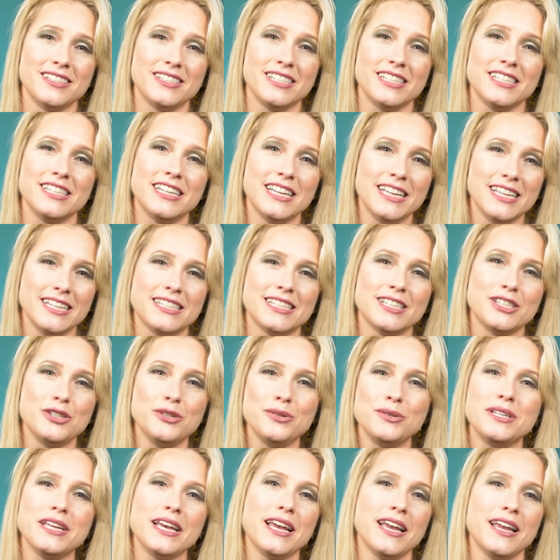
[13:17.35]
Today is a
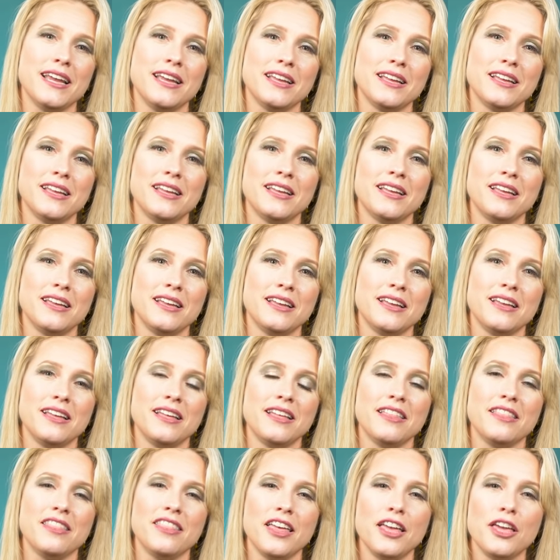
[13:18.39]
new day.
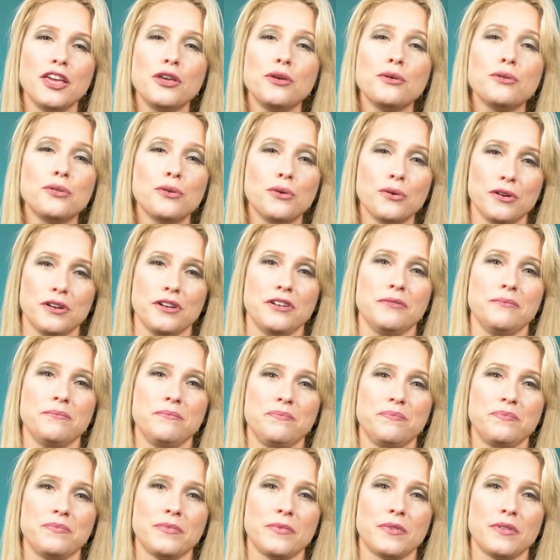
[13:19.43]
Thank you, Lord,
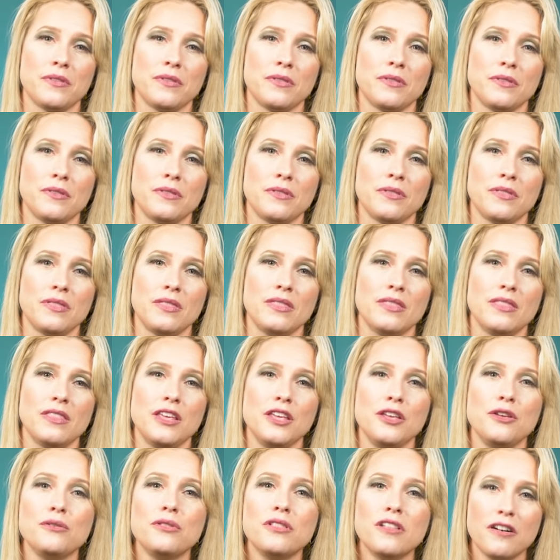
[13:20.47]

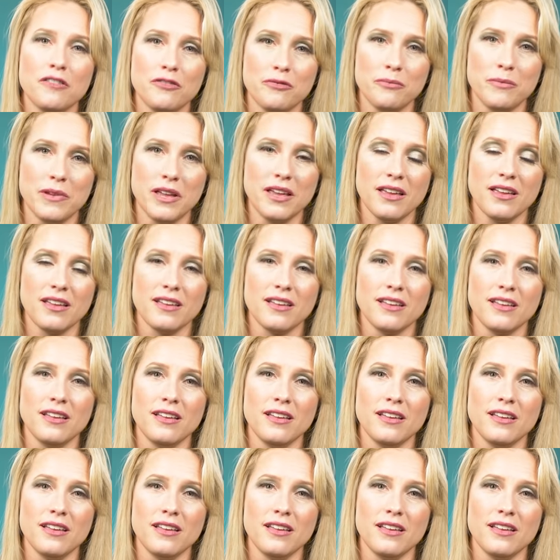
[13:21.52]
that you love me.